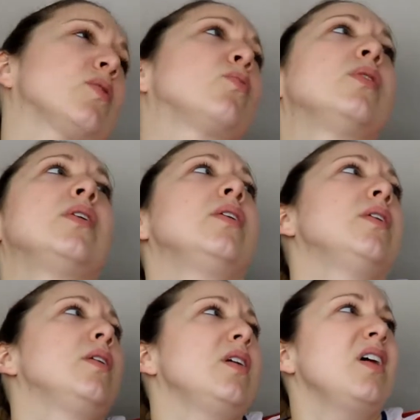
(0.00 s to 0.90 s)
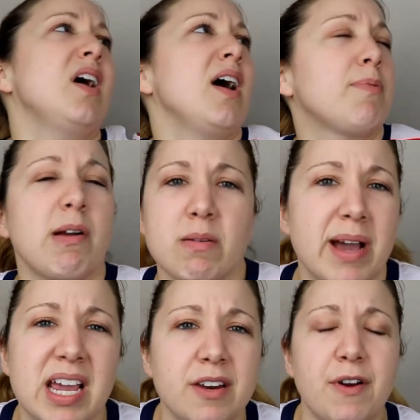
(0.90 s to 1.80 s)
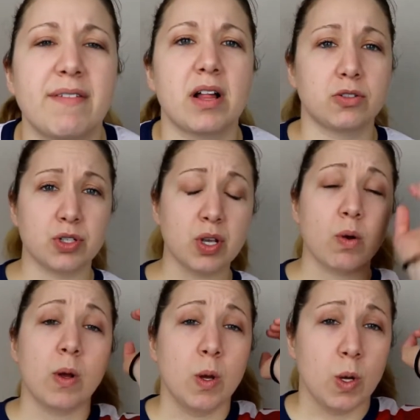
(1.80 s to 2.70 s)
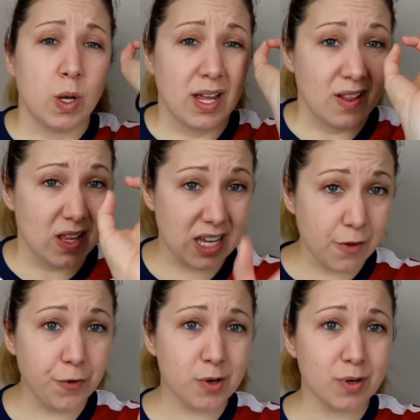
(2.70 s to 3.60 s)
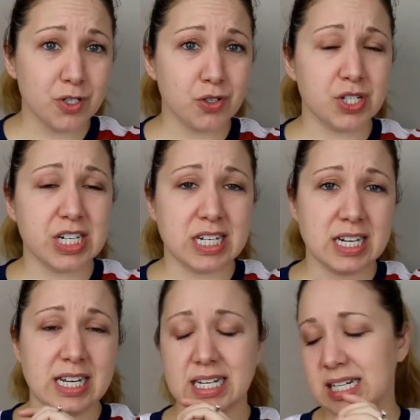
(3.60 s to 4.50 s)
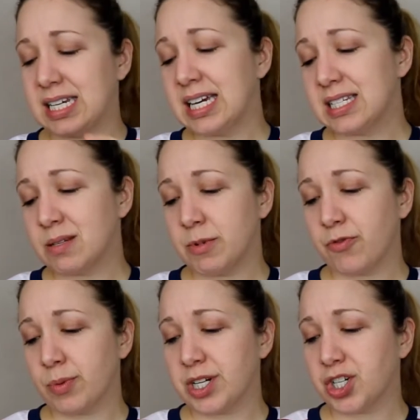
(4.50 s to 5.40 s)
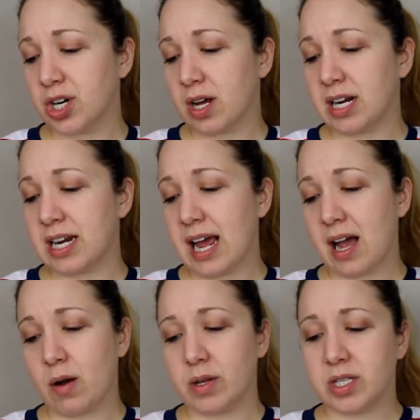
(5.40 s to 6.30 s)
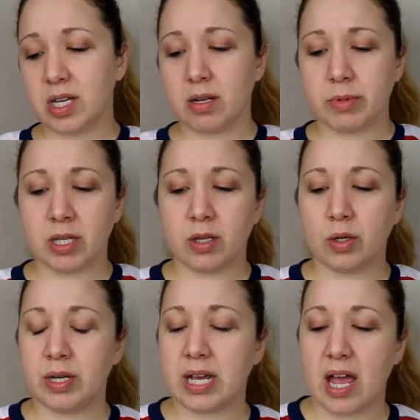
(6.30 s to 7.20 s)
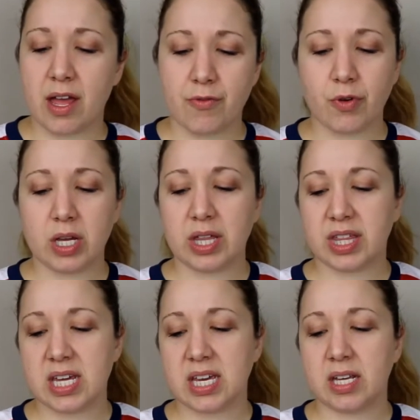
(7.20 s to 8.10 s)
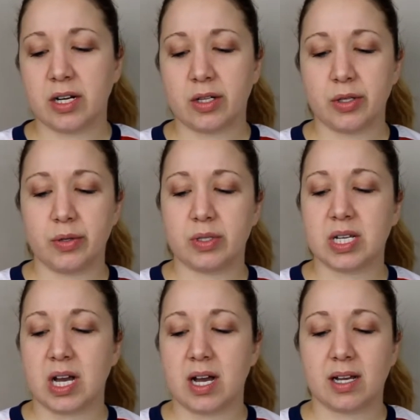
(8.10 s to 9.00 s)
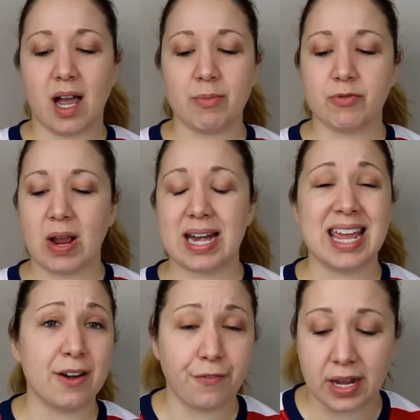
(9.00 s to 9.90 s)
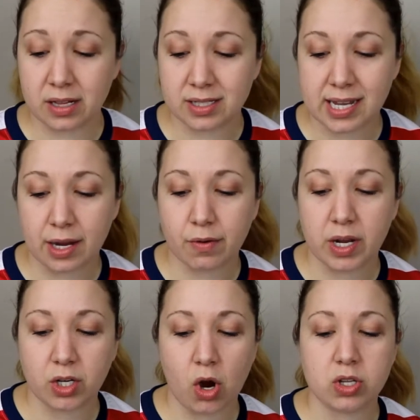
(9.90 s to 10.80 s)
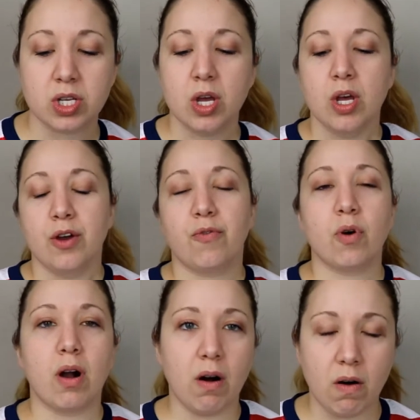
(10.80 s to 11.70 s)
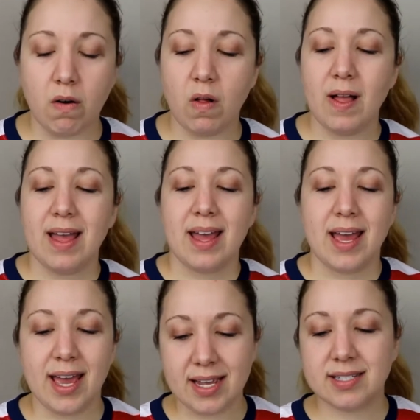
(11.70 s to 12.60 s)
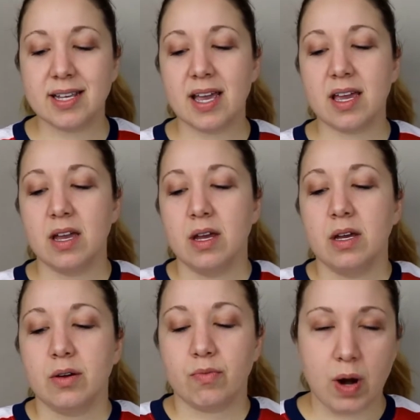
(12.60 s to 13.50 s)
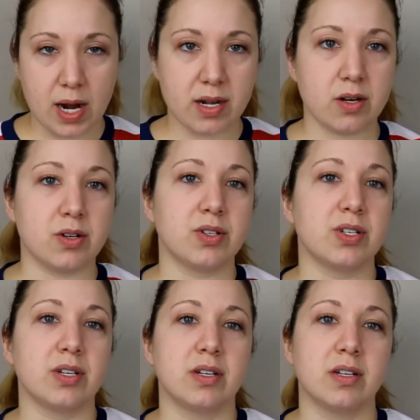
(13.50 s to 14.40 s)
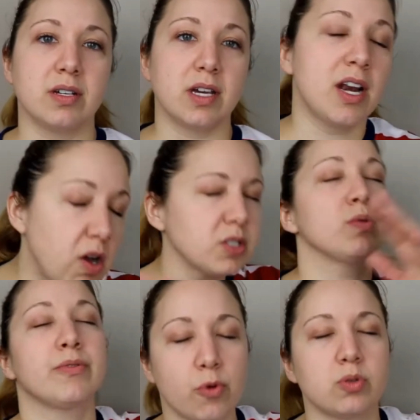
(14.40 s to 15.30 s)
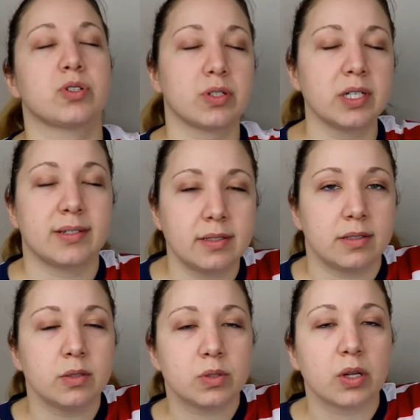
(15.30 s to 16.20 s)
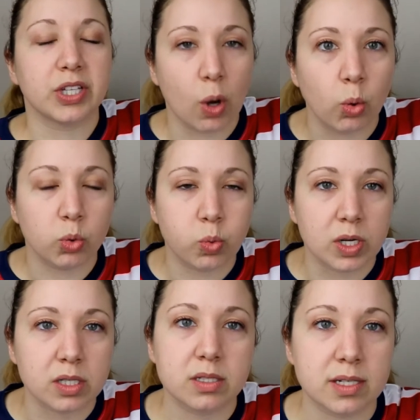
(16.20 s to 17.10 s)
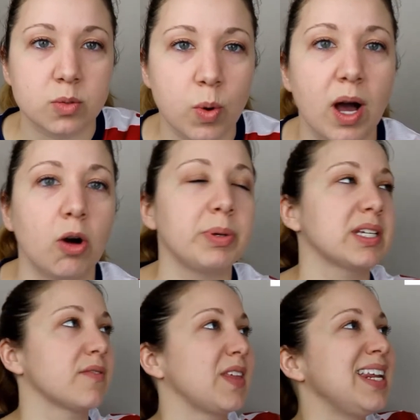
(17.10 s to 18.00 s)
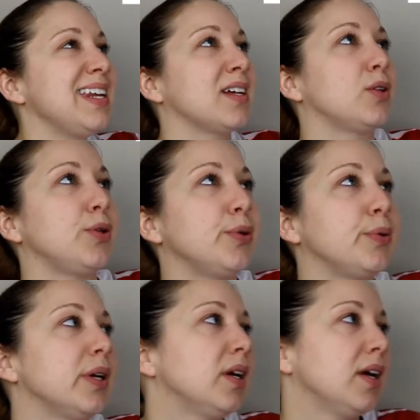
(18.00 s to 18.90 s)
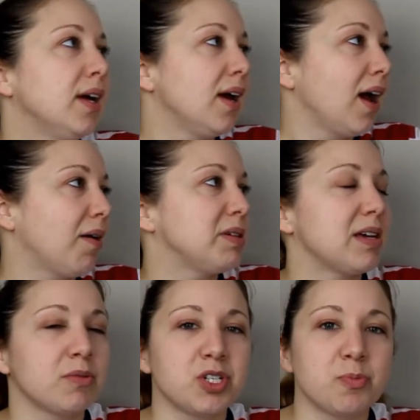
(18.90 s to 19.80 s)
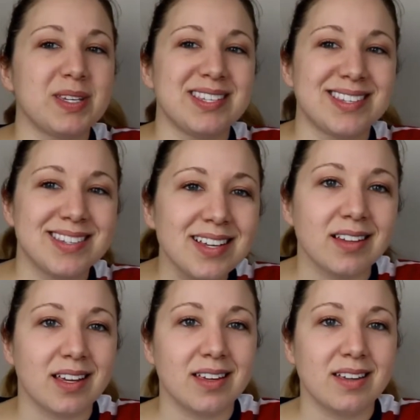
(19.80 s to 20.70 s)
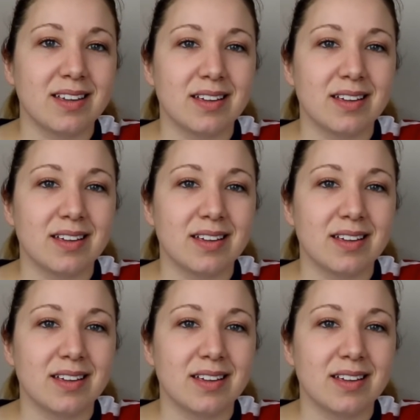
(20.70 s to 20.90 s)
So probably about $85 or so. If you're interested in it, get some information on it now. It's going to be including everything. It includes Kamen Ride and Final Attack Ride cards for all Heisei Riders. And also, and of course, includes all the old ones as well, because if they didn't include, I mean, that would just be silly.